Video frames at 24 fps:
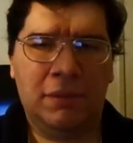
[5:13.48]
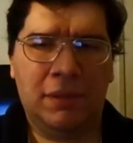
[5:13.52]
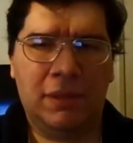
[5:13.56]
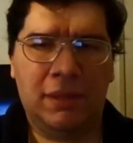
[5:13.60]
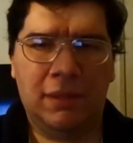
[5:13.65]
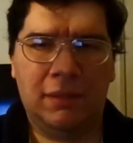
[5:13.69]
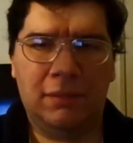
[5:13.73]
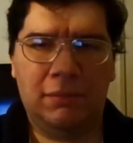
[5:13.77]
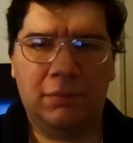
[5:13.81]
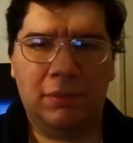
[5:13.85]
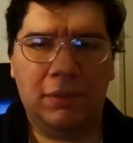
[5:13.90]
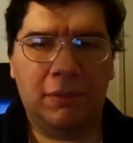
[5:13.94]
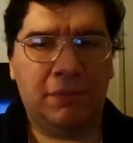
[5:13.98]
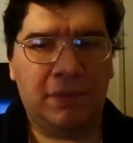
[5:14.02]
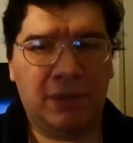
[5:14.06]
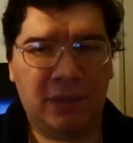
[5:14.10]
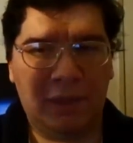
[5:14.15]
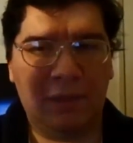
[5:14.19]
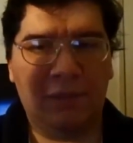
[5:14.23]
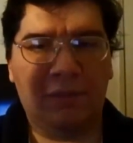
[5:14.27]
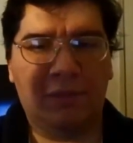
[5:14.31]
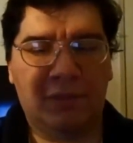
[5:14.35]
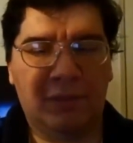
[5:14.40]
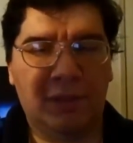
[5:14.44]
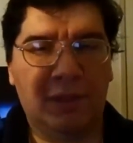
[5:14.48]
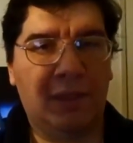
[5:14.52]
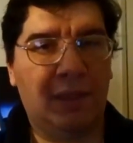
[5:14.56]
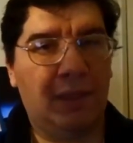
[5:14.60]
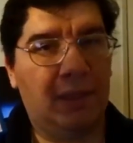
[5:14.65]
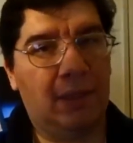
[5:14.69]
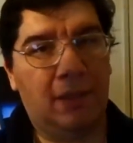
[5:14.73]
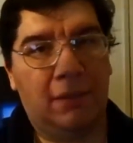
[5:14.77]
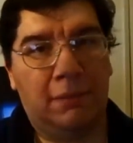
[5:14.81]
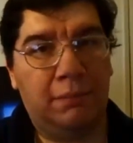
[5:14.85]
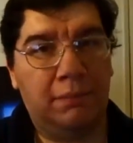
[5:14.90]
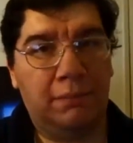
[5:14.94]
but with that
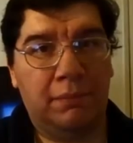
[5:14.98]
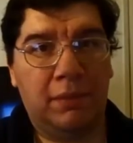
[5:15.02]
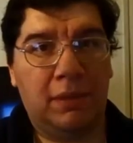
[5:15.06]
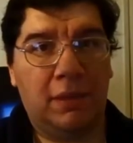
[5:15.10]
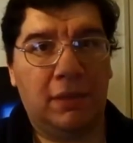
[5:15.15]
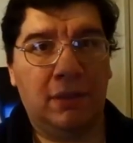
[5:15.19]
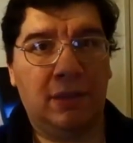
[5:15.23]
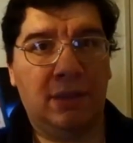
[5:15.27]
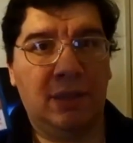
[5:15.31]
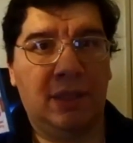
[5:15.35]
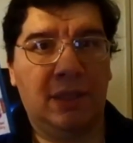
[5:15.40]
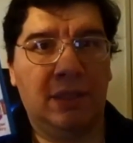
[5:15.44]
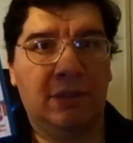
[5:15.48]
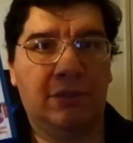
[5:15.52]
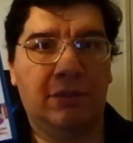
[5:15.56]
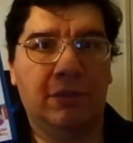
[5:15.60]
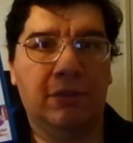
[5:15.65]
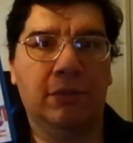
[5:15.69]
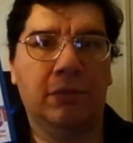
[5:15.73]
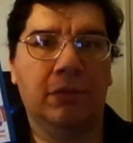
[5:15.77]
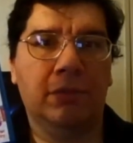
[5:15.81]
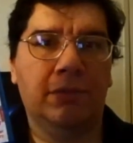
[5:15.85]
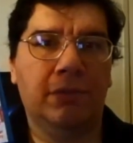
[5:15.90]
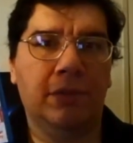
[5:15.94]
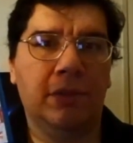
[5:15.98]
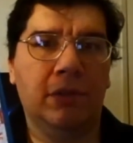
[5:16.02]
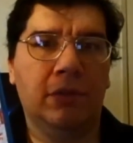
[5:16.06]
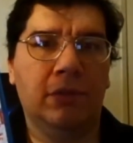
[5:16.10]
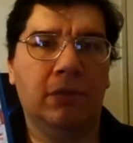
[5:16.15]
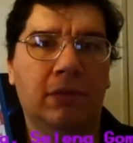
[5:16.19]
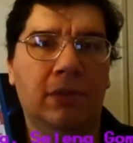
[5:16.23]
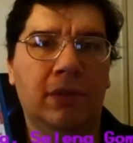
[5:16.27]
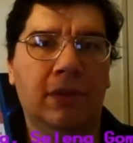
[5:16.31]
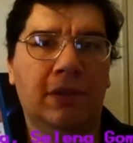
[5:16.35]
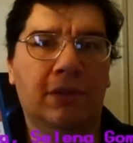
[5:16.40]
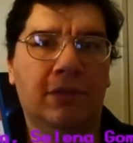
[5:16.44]
aside I'm I'm gonna get to the
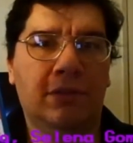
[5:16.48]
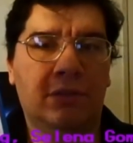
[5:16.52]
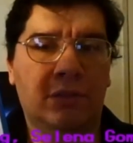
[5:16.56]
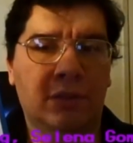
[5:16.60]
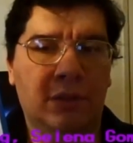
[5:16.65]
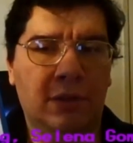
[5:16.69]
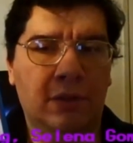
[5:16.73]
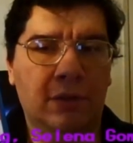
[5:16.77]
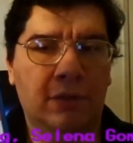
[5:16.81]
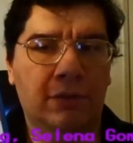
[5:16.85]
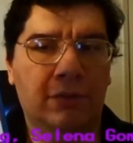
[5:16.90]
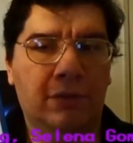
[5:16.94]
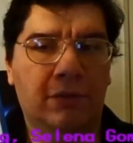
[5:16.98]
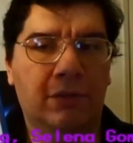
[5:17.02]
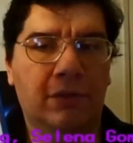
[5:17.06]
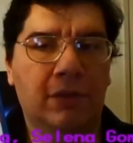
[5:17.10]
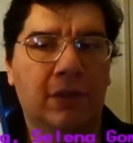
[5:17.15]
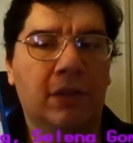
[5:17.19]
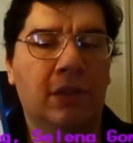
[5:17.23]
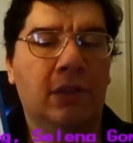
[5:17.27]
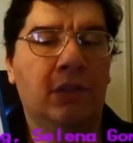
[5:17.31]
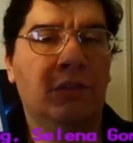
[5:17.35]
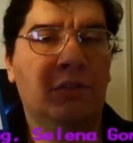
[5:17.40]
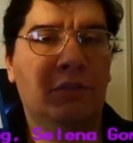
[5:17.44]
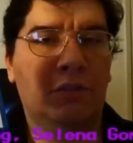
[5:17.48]
review it stars